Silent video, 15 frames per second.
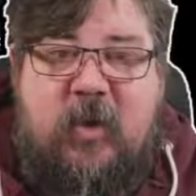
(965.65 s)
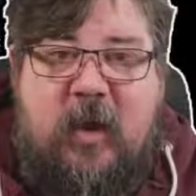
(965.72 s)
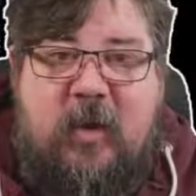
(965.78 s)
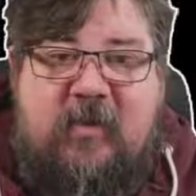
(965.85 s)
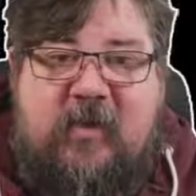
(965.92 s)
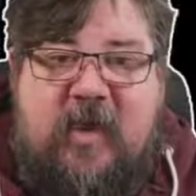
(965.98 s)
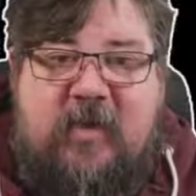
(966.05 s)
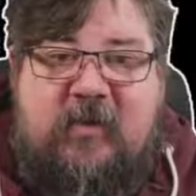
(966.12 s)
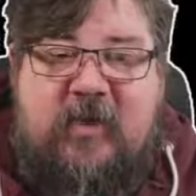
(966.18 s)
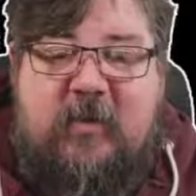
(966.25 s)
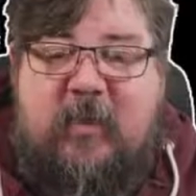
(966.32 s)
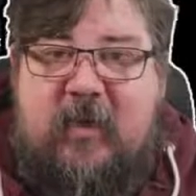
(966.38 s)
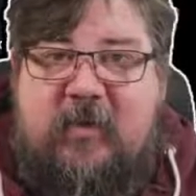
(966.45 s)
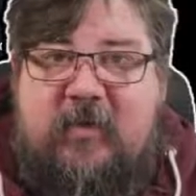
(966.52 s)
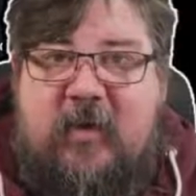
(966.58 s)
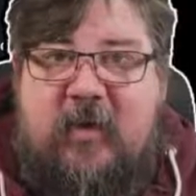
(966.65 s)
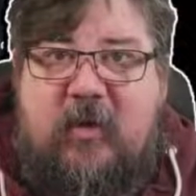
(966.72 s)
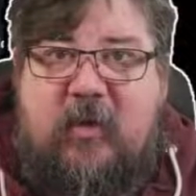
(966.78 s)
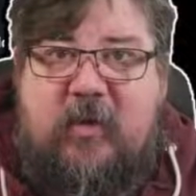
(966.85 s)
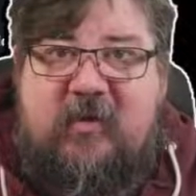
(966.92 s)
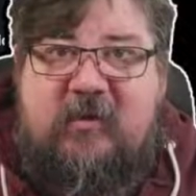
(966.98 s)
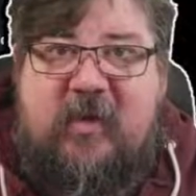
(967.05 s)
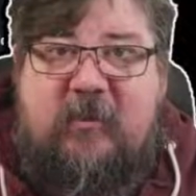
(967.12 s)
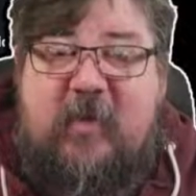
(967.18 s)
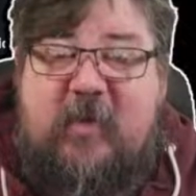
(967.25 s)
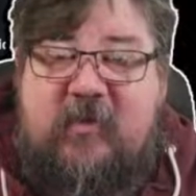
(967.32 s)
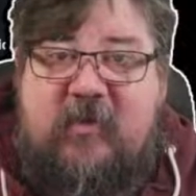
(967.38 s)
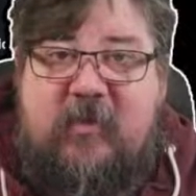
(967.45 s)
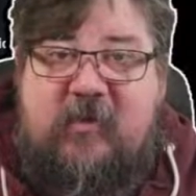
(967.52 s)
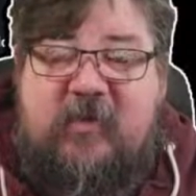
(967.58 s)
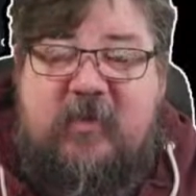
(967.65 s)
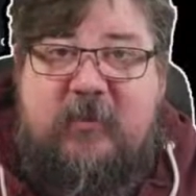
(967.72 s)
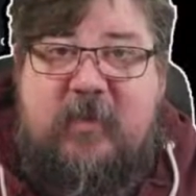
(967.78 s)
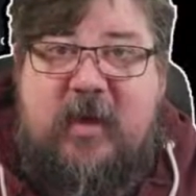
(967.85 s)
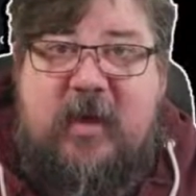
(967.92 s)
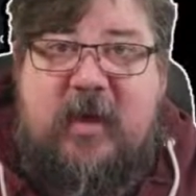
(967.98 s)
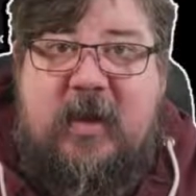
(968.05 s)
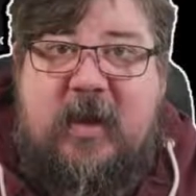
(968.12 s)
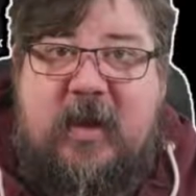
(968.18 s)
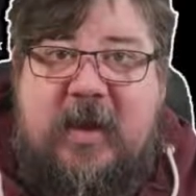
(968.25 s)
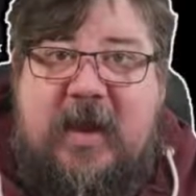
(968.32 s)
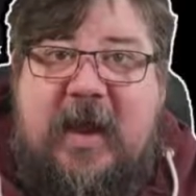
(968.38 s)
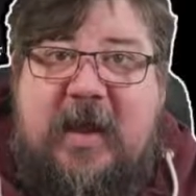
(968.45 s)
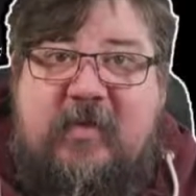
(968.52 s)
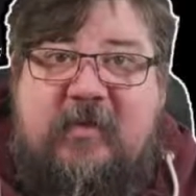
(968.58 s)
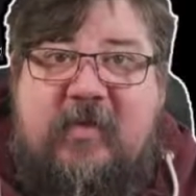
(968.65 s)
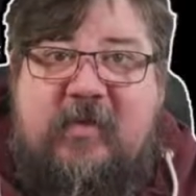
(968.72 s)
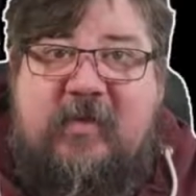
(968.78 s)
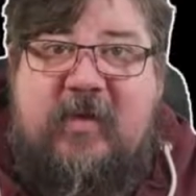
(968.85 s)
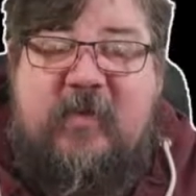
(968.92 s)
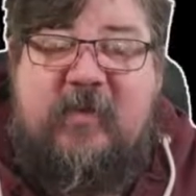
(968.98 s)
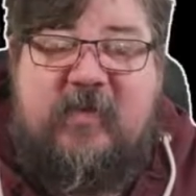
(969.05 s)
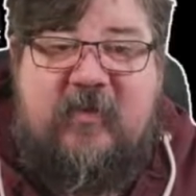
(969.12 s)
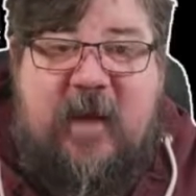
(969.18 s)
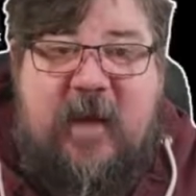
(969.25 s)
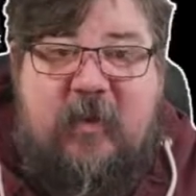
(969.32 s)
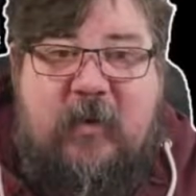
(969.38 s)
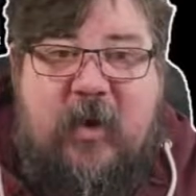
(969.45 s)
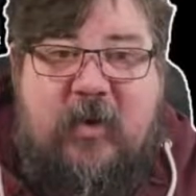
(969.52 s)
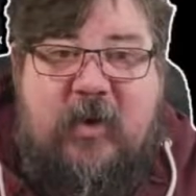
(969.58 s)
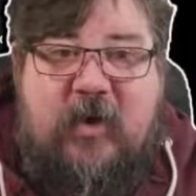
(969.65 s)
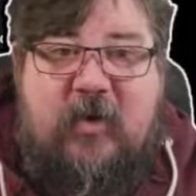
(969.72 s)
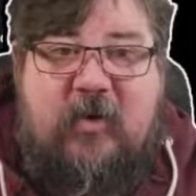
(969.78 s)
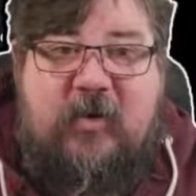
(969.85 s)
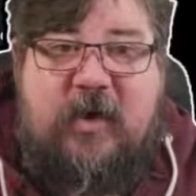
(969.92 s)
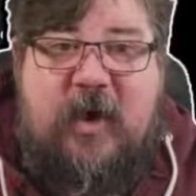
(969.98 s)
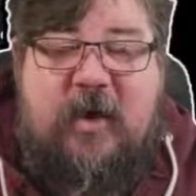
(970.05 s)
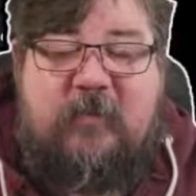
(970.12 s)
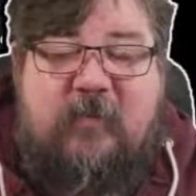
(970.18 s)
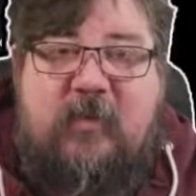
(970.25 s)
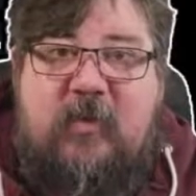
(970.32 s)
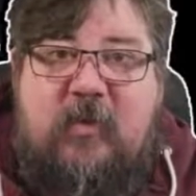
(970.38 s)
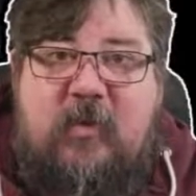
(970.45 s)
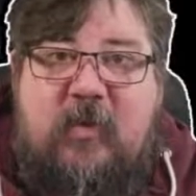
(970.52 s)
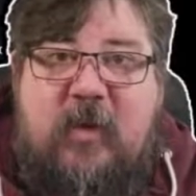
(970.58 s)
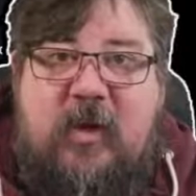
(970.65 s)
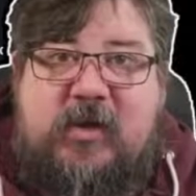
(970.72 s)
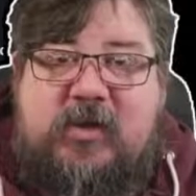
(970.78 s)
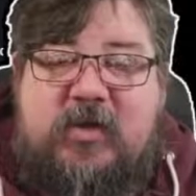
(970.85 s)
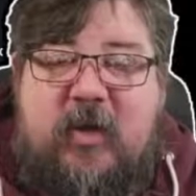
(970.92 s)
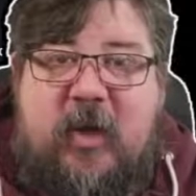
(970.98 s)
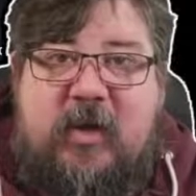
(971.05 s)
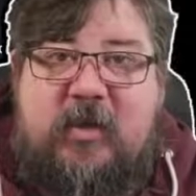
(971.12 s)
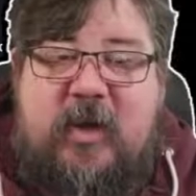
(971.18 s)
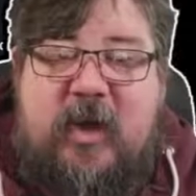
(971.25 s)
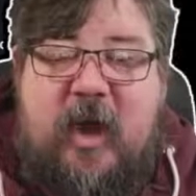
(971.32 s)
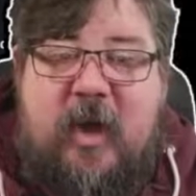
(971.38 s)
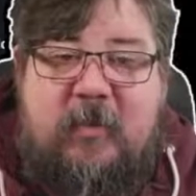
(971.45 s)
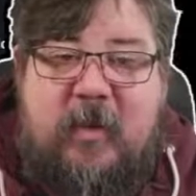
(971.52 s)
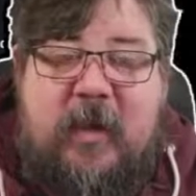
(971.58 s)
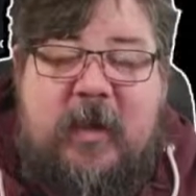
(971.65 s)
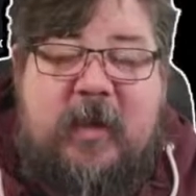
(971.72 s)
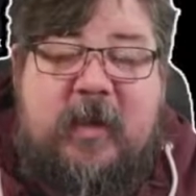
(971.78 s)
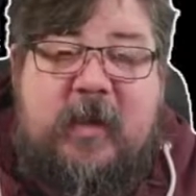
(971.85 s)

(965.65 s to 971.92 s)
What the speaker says: Like I say, Anthony Bartolo has sent me through some links in terms of how I can hook that up to an Azure IoT Hub.